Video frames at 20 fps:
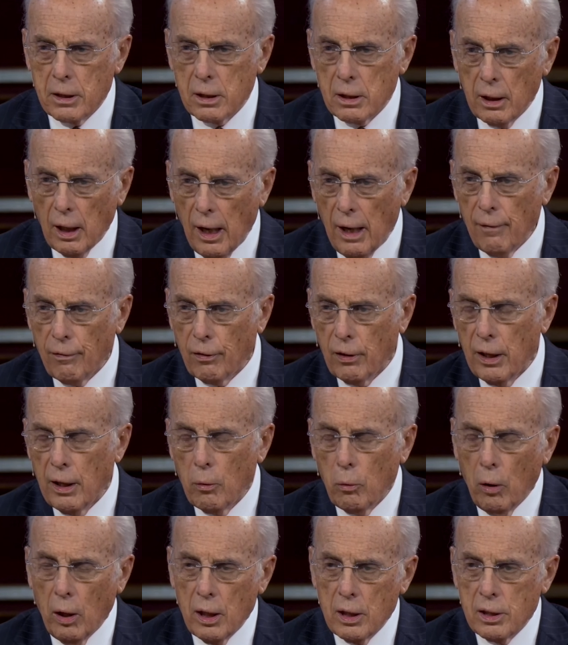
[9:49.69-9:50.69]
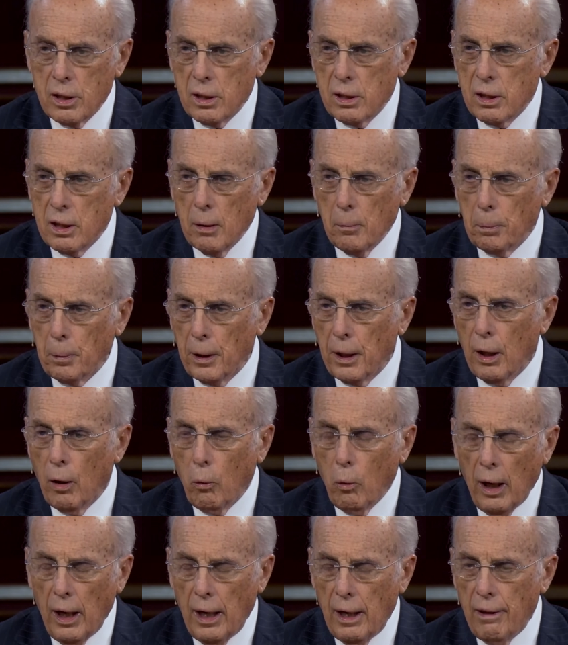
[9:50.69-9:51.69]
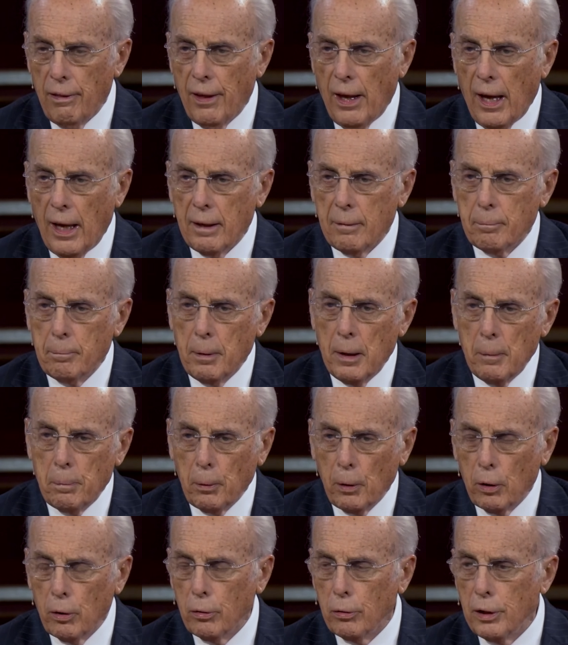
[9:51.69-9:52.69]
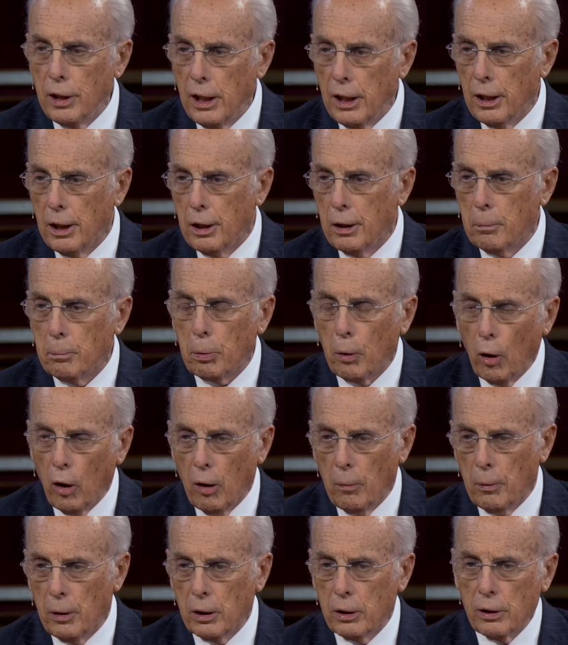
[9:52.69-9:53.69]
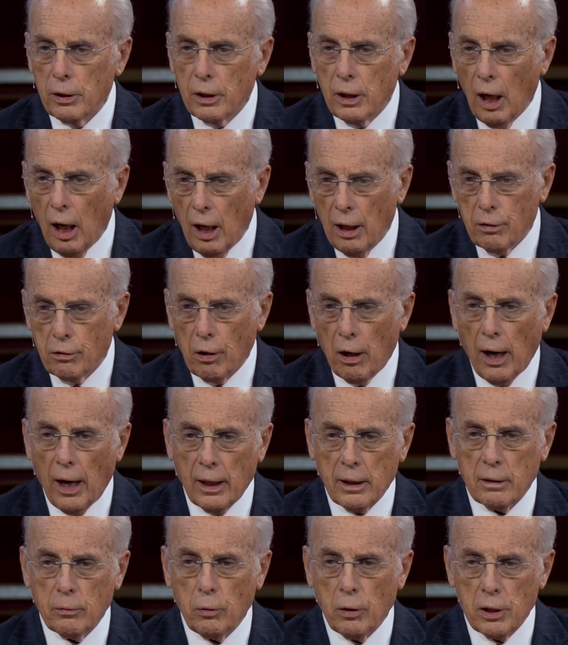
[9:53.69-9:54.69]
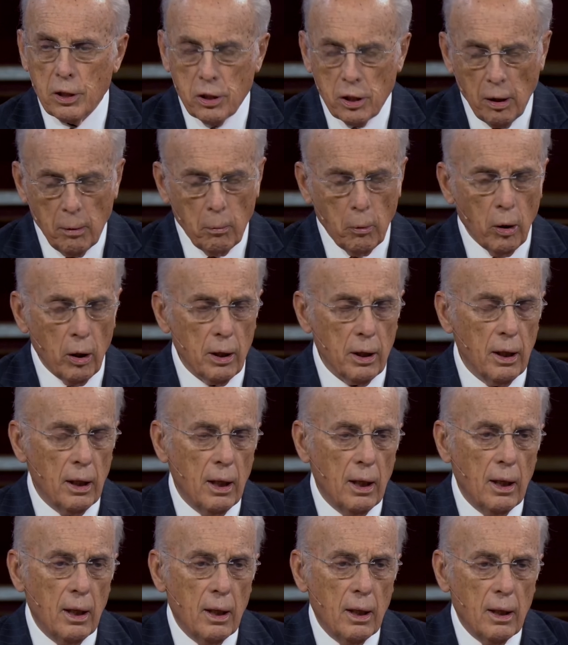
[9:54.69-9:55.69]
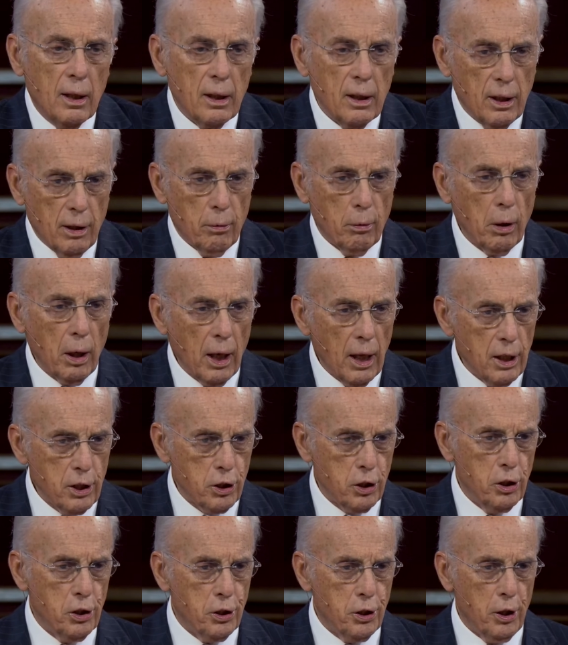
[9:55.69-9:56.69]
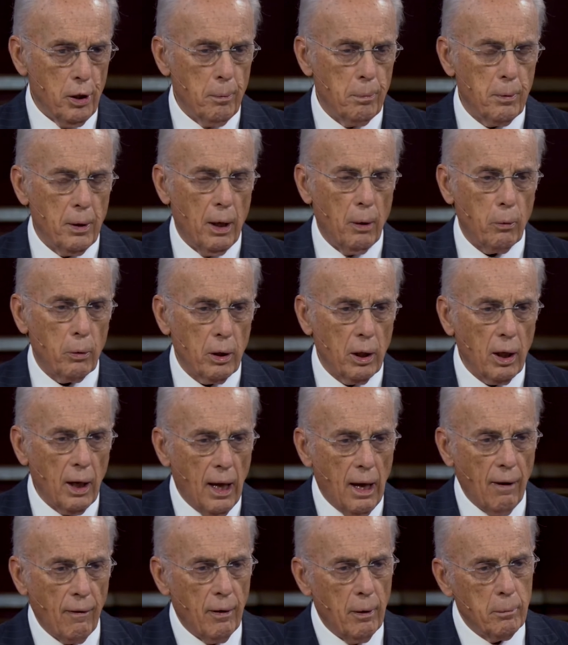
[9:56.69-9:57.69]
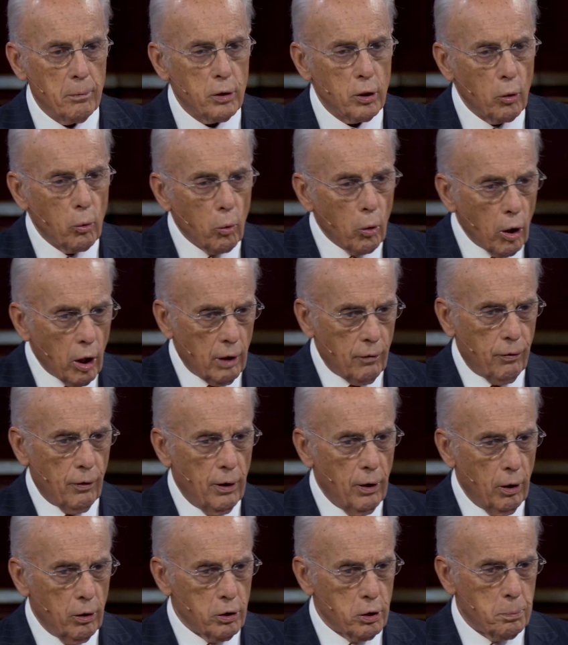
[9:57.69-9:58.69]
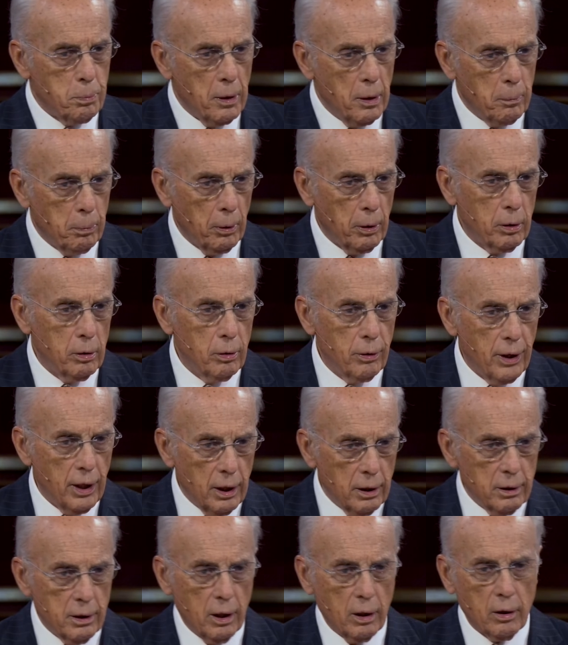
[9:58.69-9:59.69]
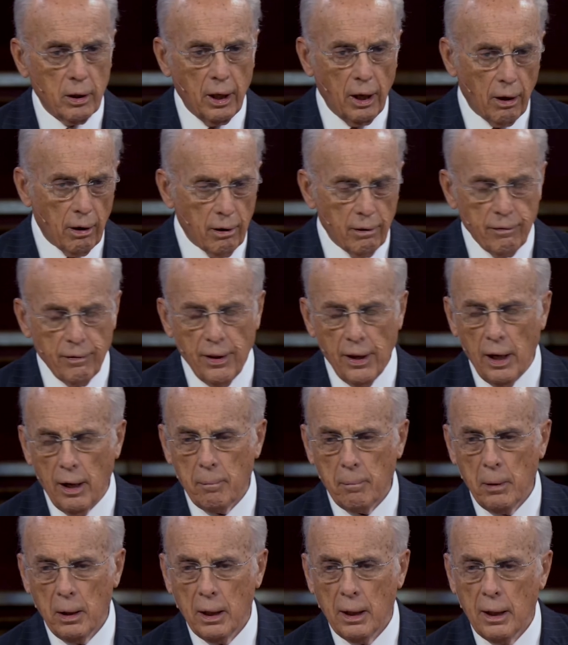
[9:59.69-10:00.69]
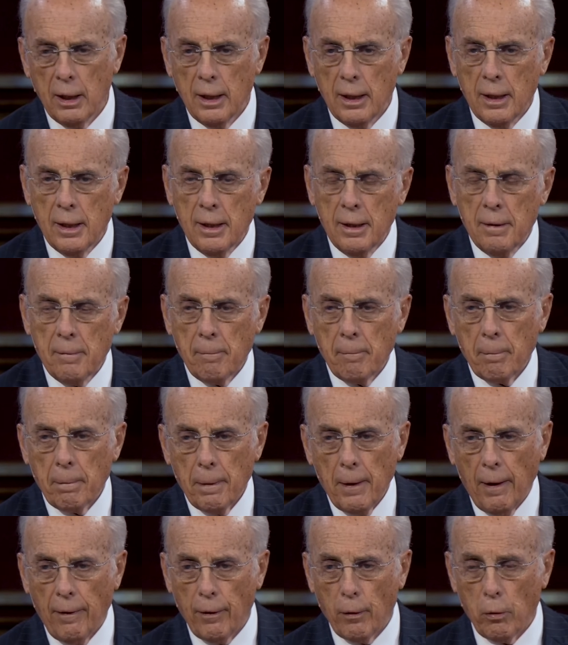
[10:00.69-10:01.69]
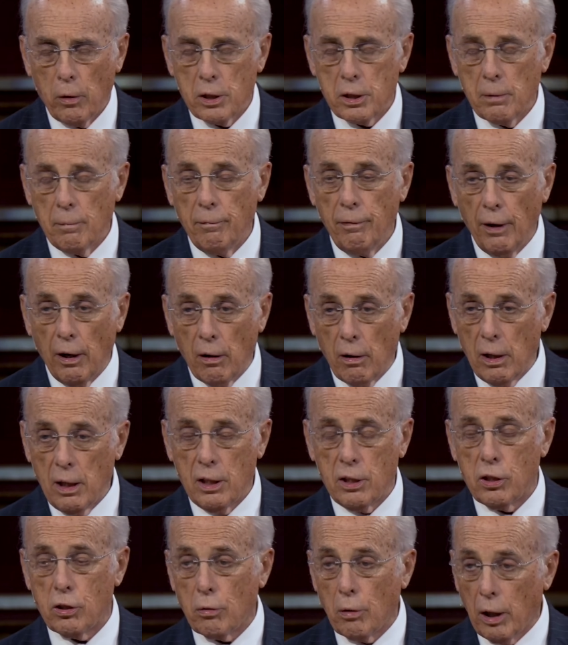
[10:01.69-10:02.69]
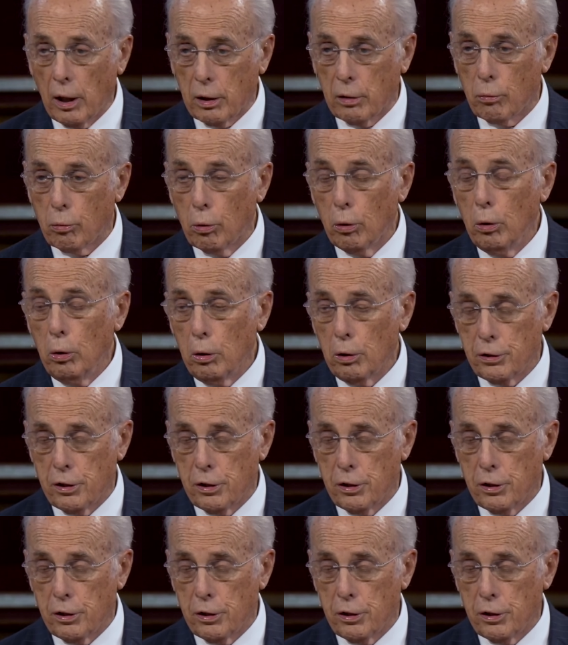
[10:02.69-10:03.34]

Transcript: But slavery was simply a way that people who needed employment could contract with someone in a relationship that would allow them to work for those people who then took care of them. And there were some very strict